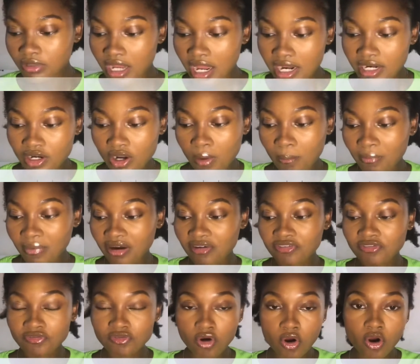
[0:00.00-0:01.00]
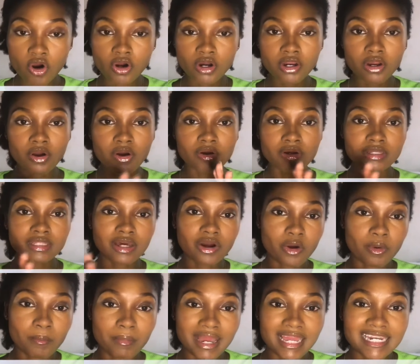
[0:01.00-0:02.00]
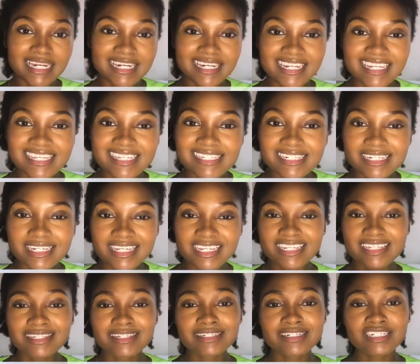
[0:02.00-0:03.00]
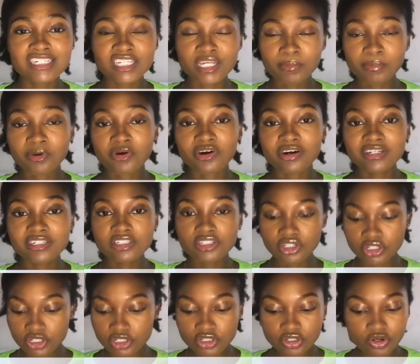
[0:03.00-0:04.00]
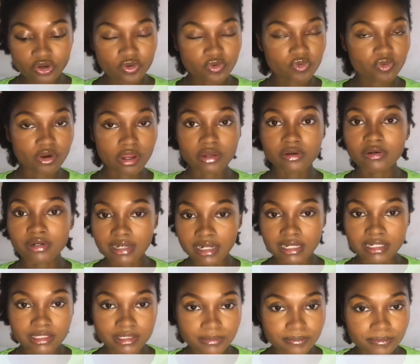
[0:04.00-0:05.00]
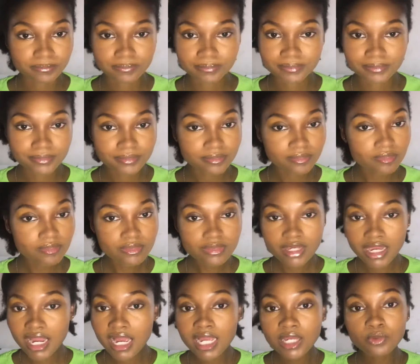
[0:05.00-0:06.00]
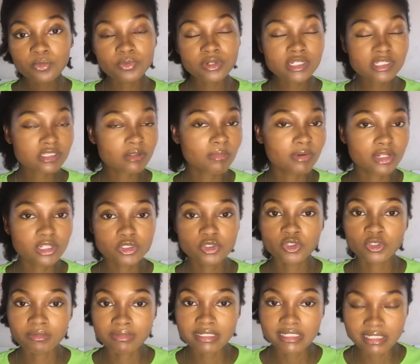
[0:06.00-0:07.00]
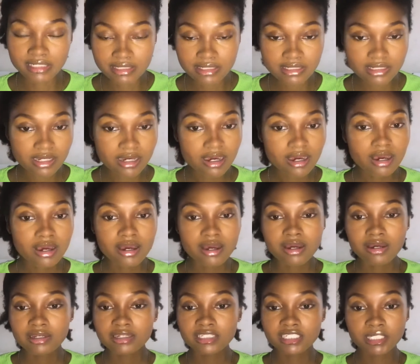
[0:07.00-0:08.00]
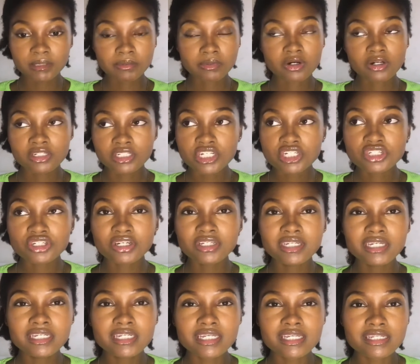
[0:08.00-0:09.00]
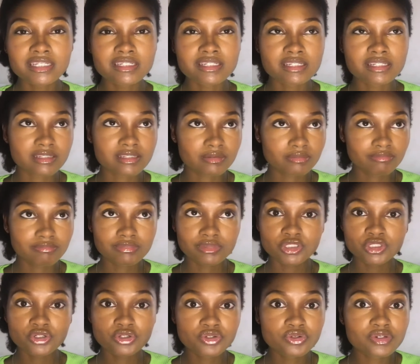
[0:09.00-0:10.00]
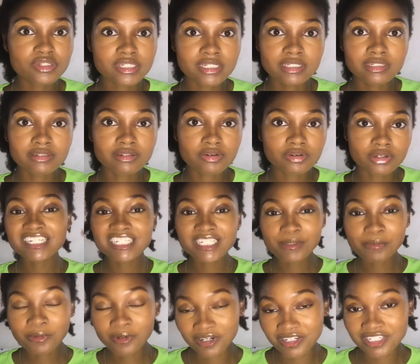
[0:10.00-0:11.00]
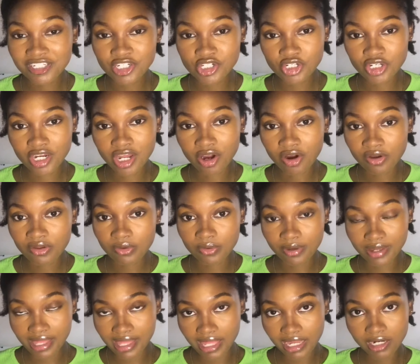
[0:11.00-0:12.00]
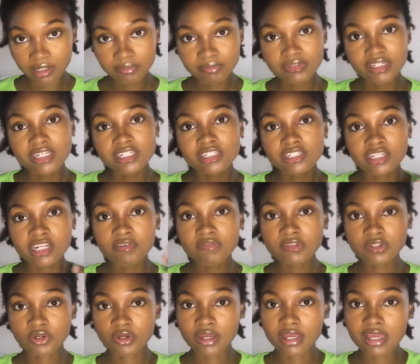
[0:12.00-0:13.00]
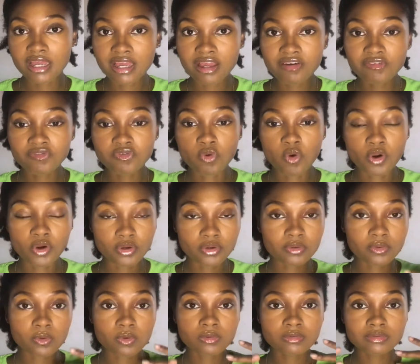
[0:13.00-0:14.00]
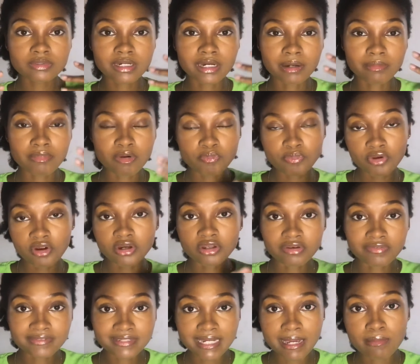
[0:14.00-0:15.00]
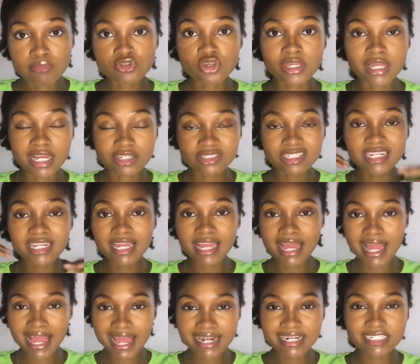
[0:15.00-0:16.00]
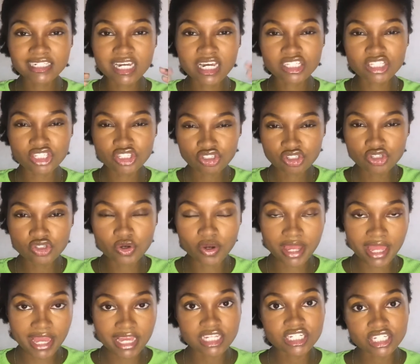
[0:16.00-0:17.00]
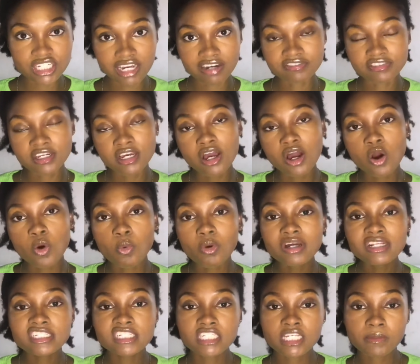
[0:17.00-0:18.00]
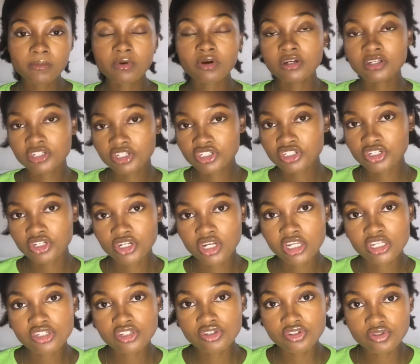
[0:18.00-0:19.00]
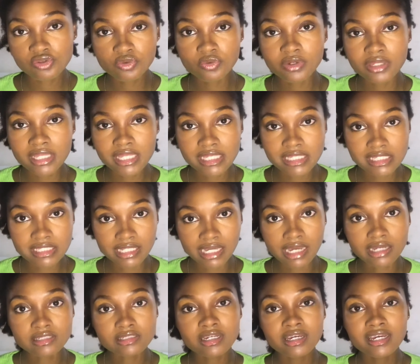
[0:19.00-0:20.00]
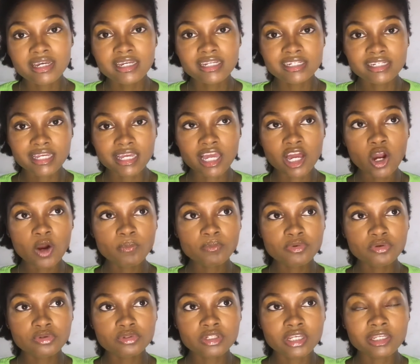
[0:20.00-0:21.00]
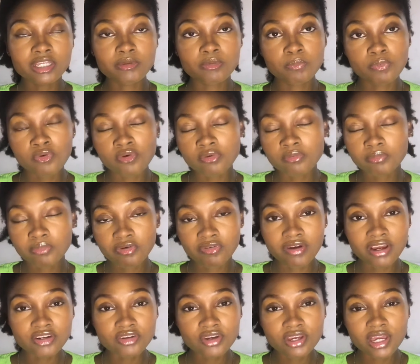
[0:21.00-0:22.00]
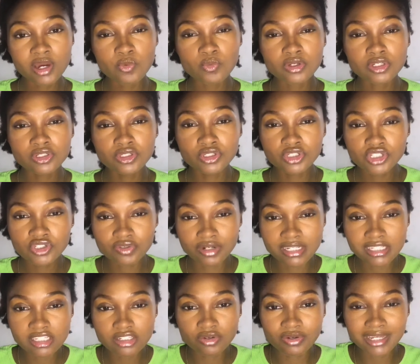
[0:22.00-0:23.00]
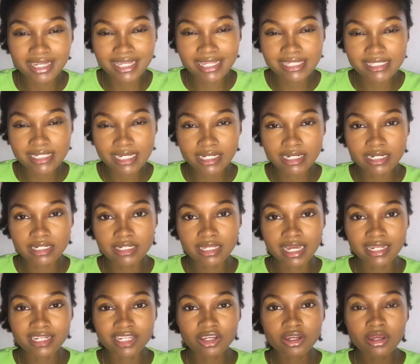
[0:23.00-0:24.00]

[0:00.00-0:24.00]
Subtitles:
number 4 on my list is deep condition regularly. I wish somebody told me this. Deep conditioning is you using deep conditioner on your hair. You leave it on your hair for a period of time, so it actually enters into your hair shaft. What deep conditioners do is that they help you, they provide your hair with nutrients, internally, and